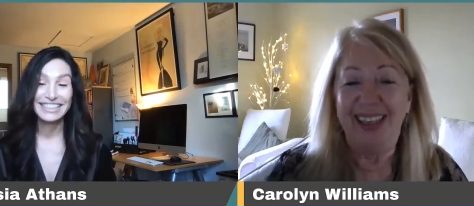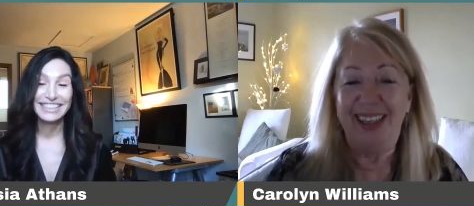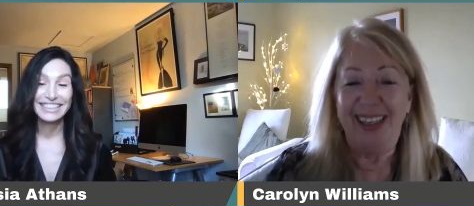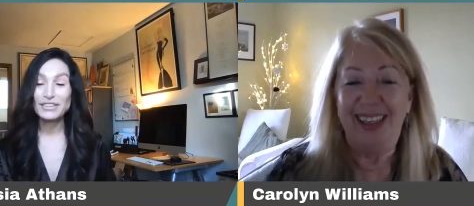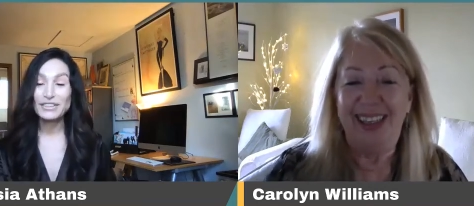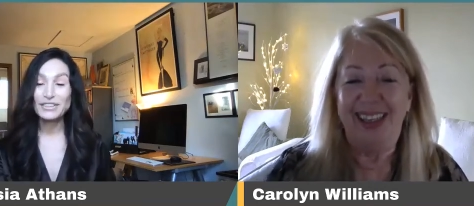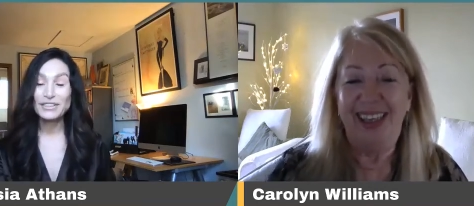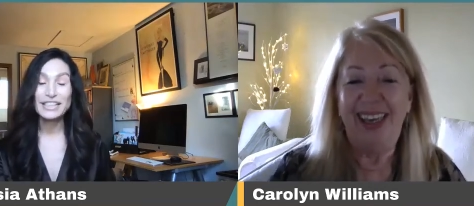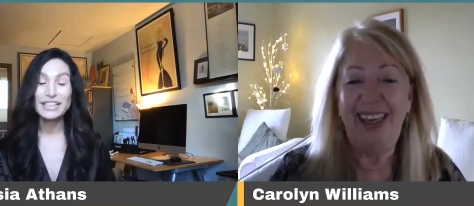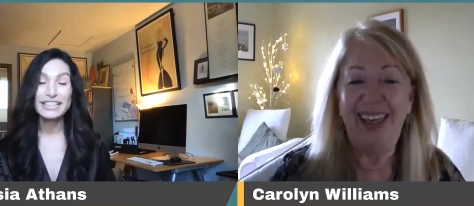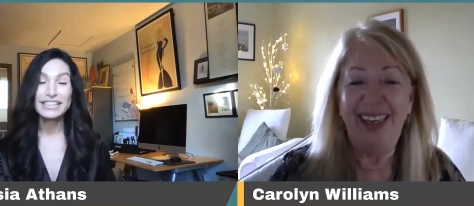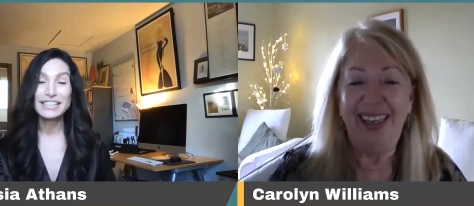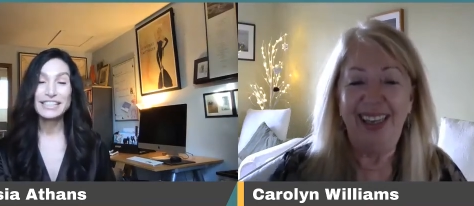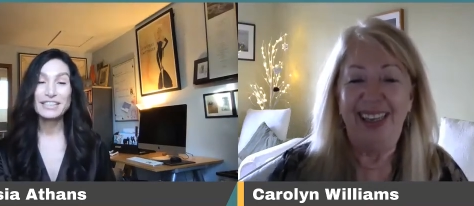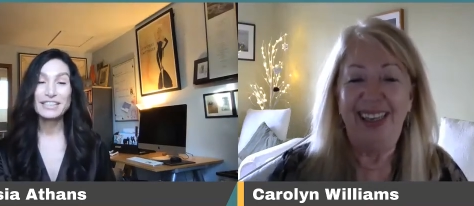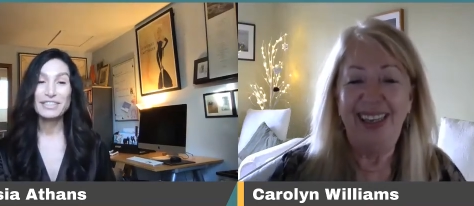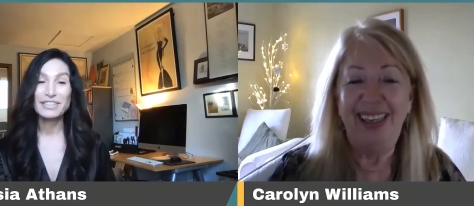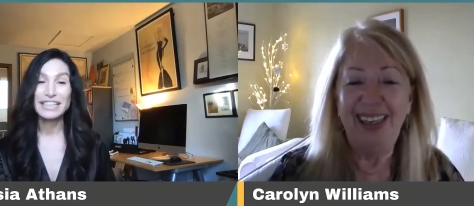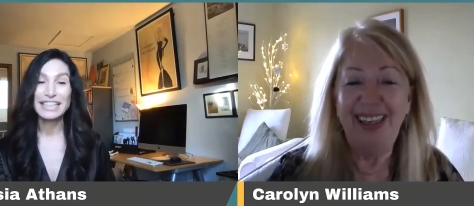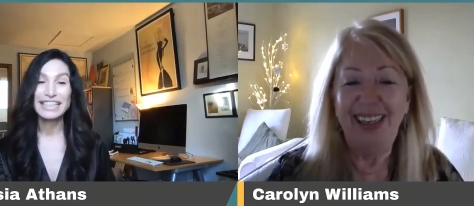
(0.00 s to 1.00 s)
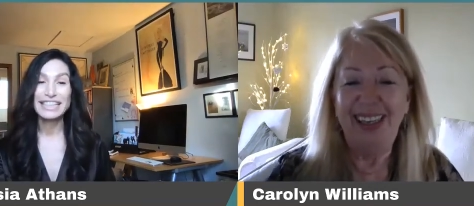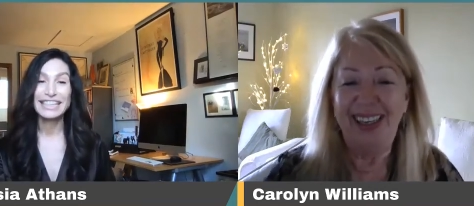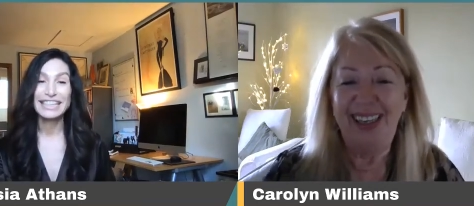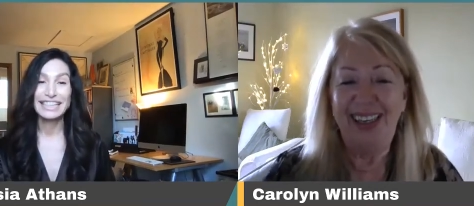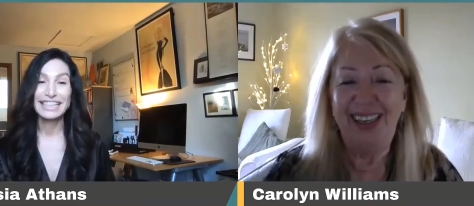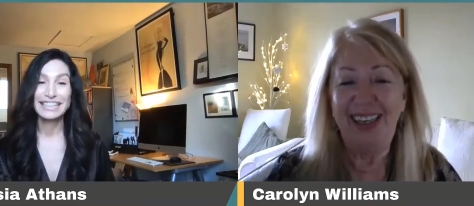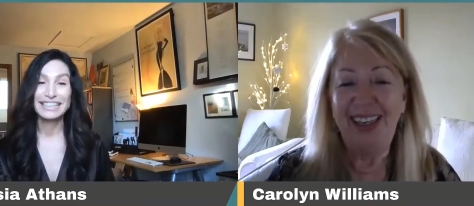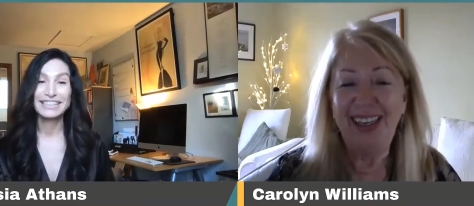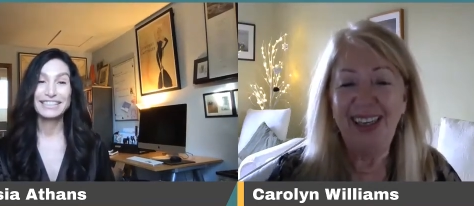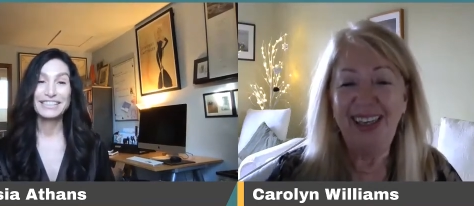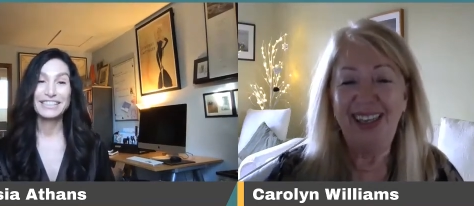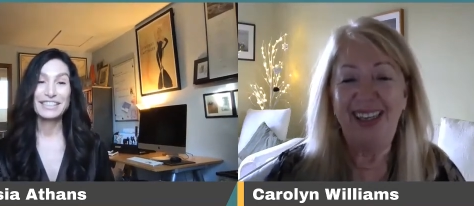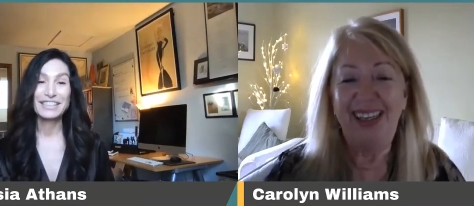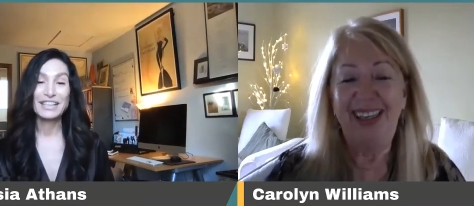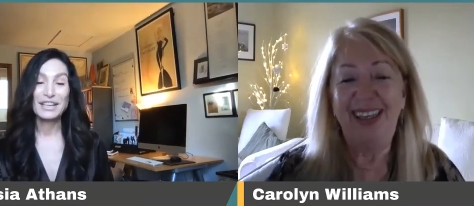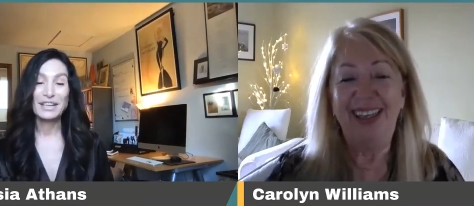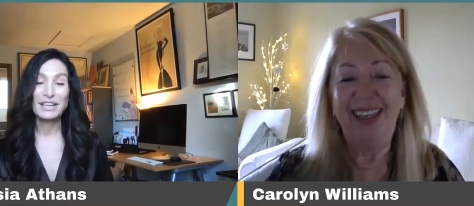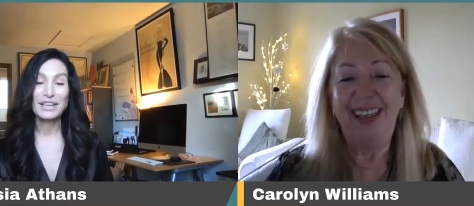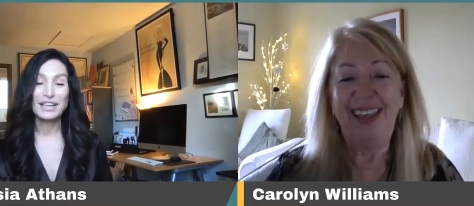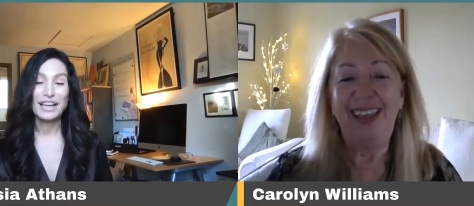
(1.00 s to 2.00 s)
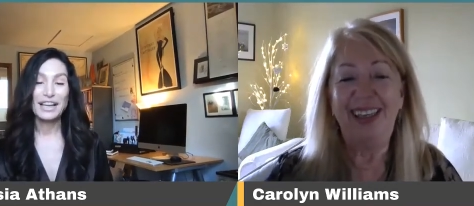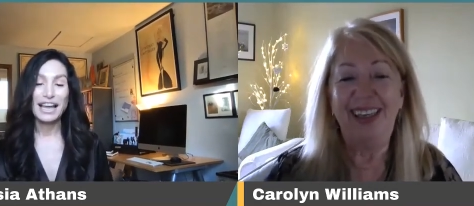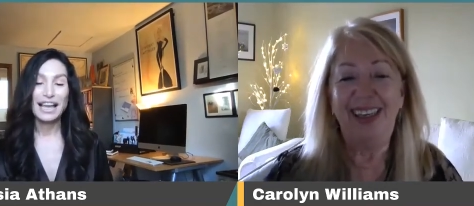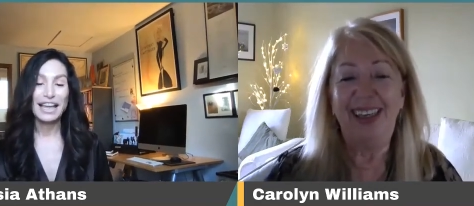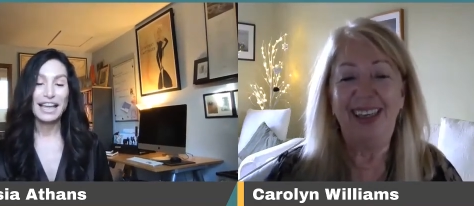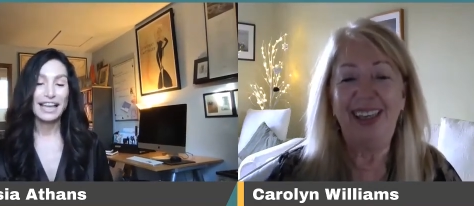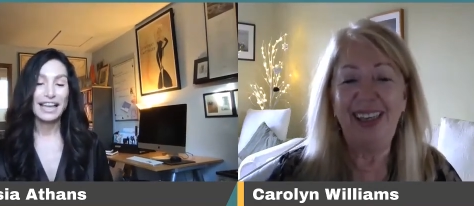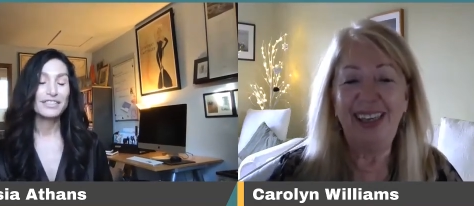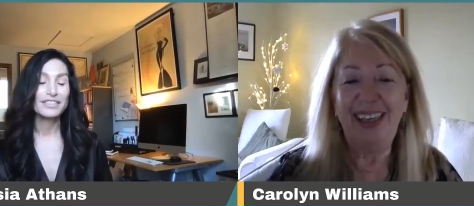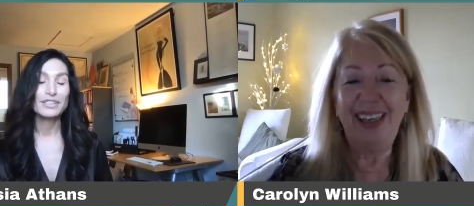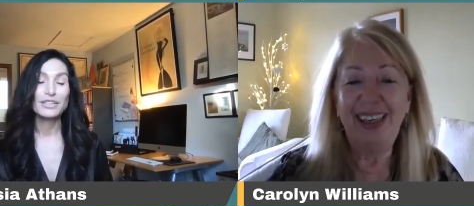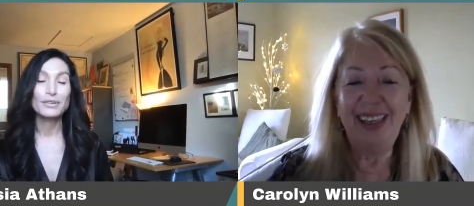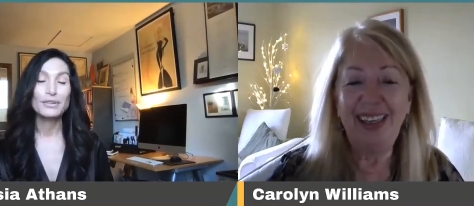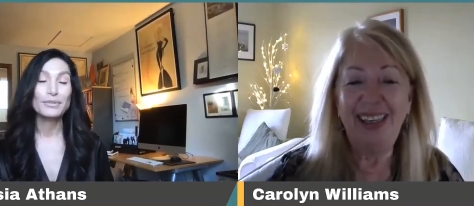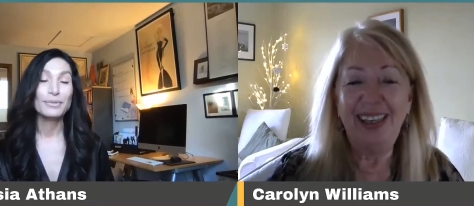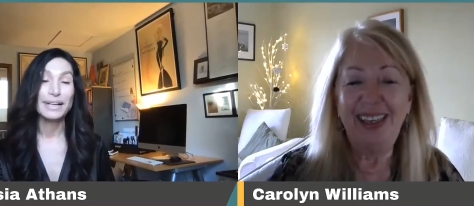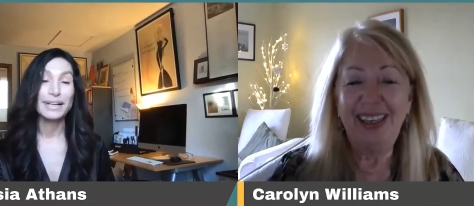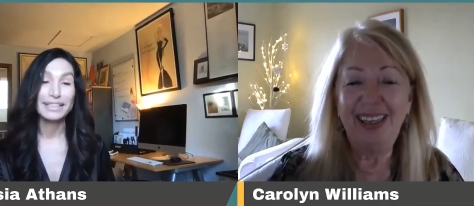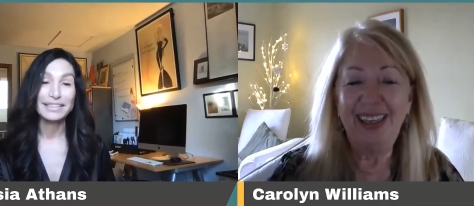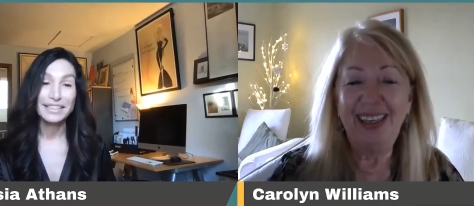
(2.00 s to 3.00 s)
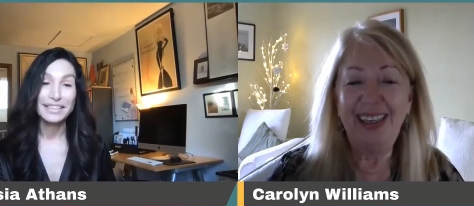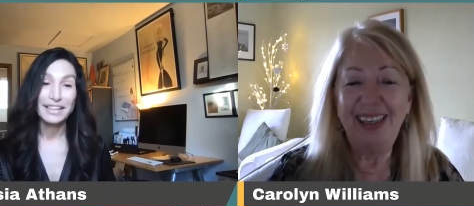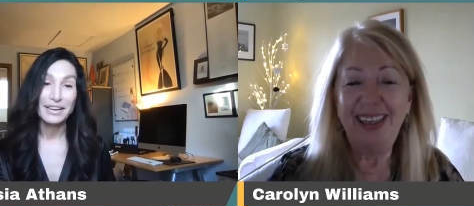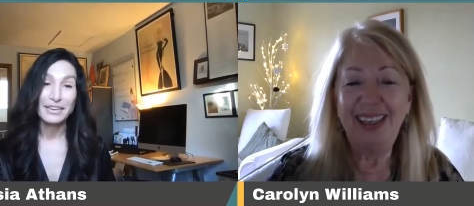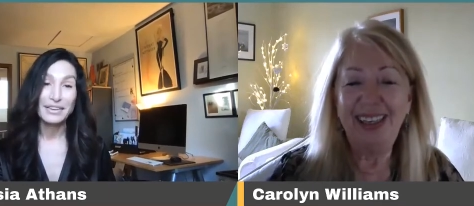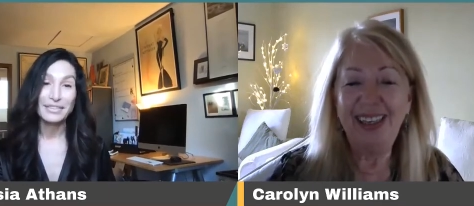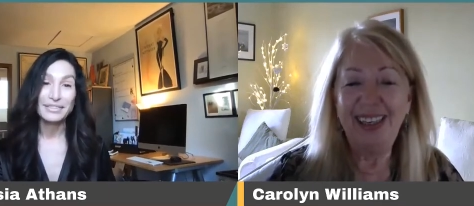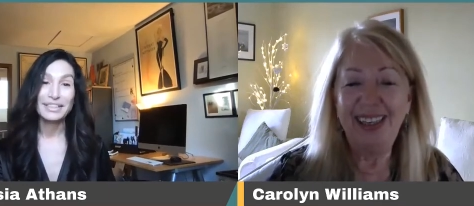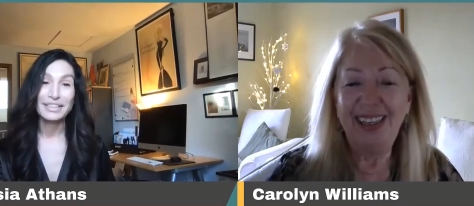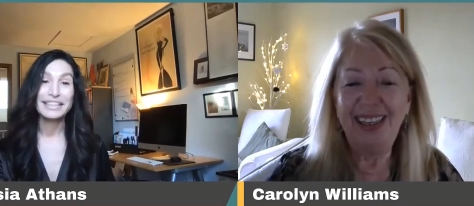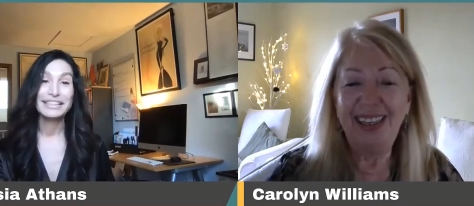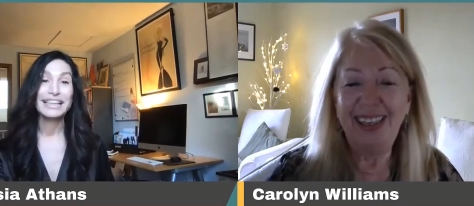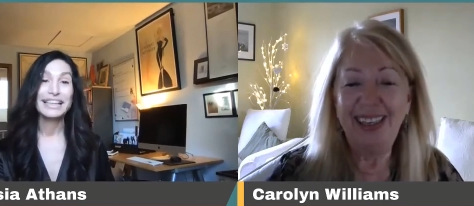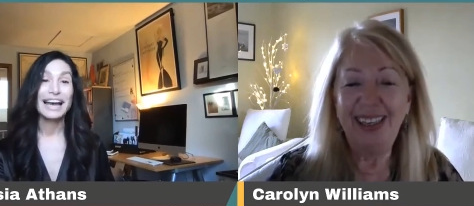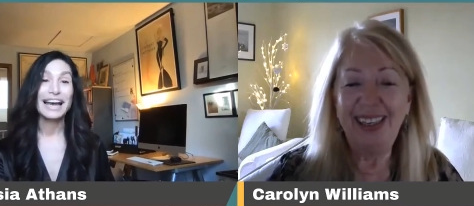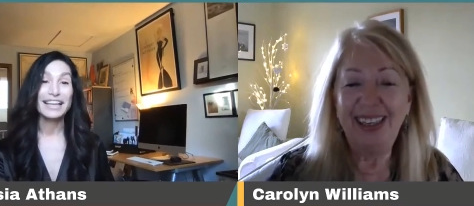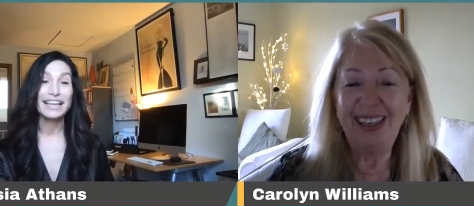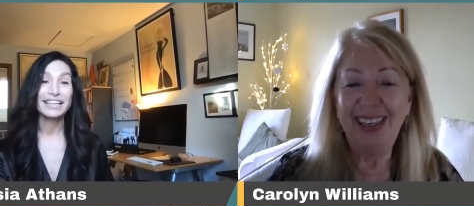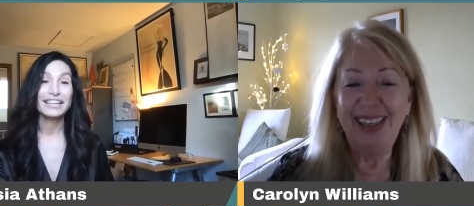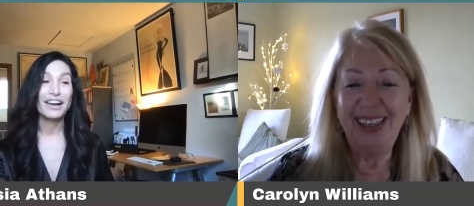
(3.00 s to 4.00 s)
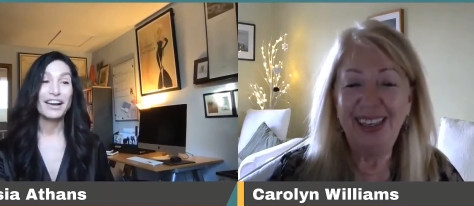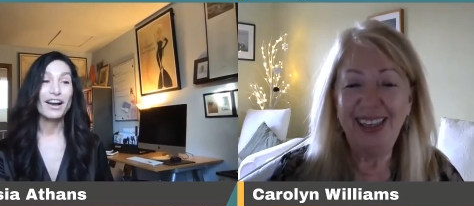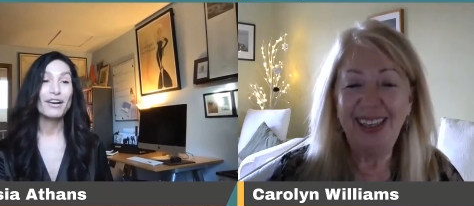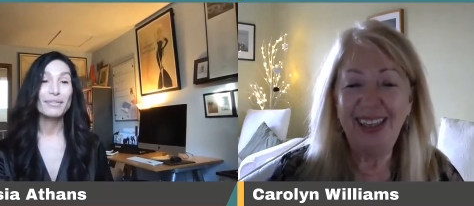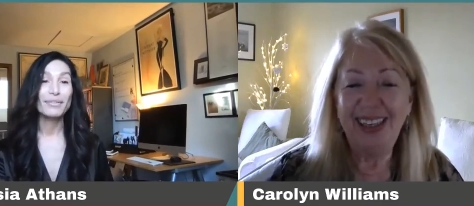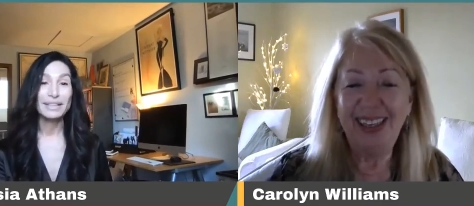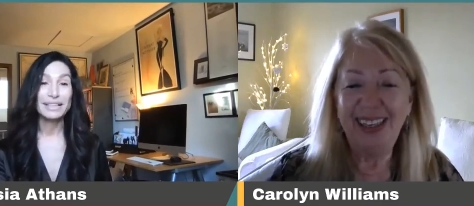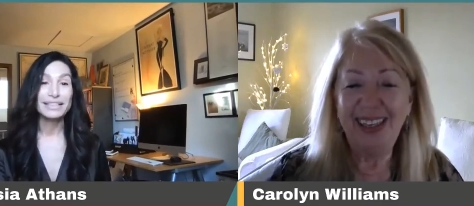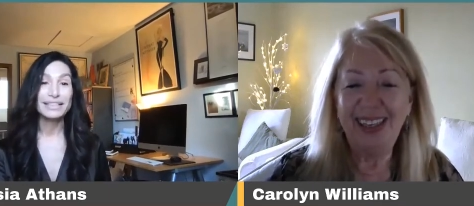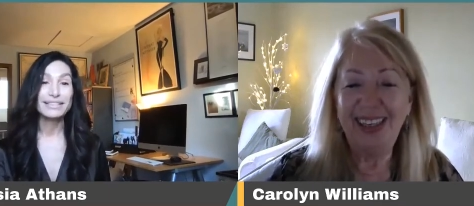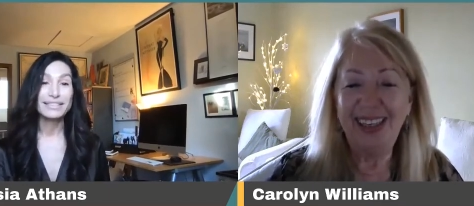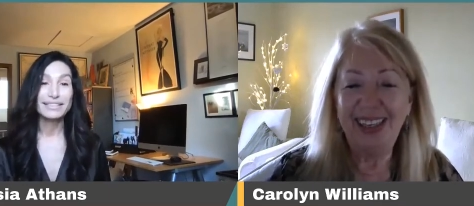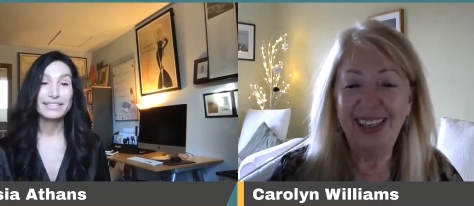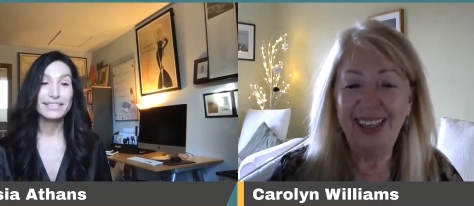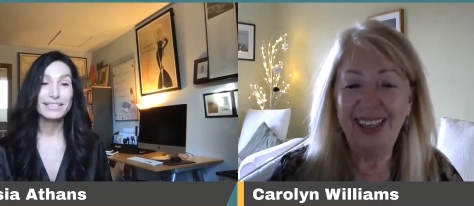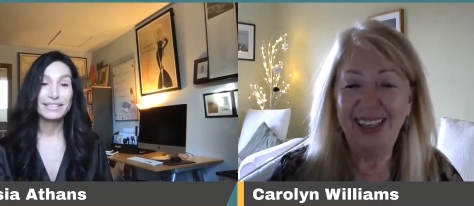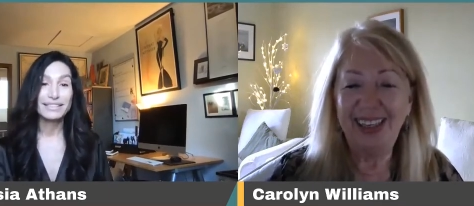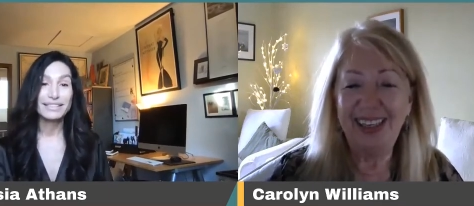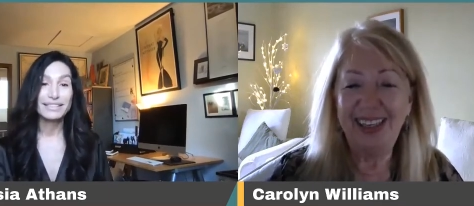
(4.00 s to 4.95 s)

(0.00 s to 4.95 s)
Speaker 1: you know, creativity is, as you well know, not always